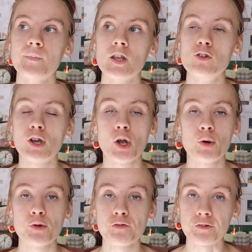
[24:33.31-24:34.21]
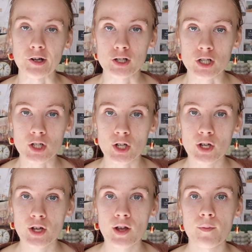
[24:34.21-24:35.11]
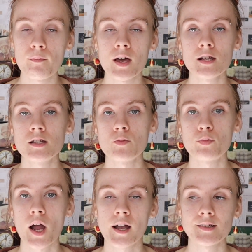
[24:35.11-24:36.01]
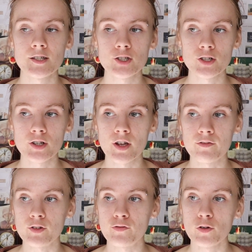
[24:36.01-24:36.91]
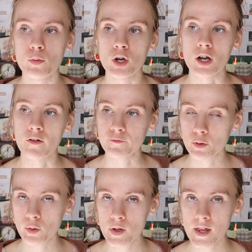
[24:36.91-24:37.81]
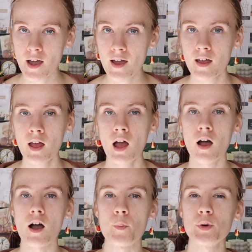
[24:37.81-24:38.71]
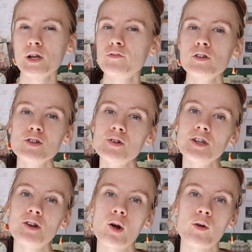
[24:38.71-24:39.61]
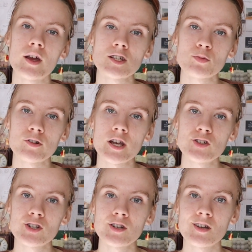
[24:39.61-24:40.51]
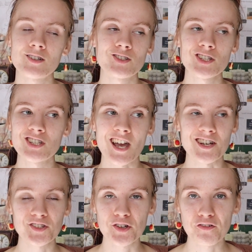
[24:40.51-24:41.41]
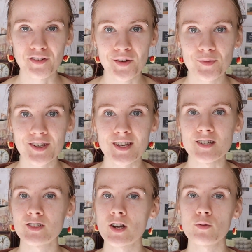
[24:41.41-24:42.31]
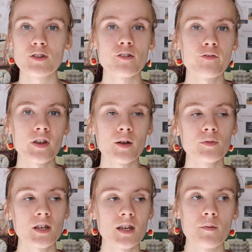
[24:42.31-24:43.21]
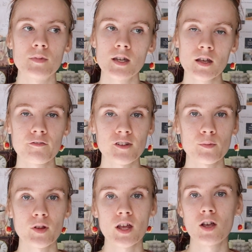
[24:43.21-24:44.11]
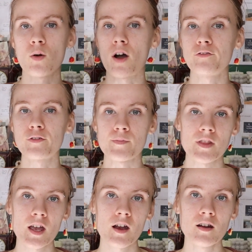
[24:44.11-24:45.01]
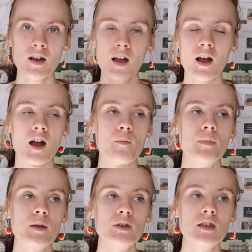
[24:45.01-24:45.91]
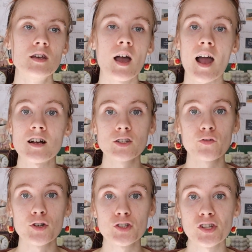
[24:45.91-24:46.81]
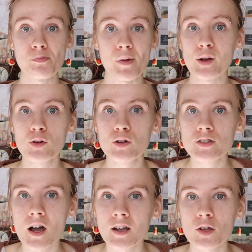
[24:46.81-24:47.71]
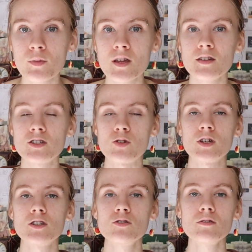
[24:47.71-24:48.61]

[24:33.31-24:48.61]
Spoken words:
You could go to a functional medicine practitioner if you feel more comfortable with that. But if you're doing your own exploration, just ask your family. Start with your family, immediate family, go on from there. Maybe ask for some medical documents. You can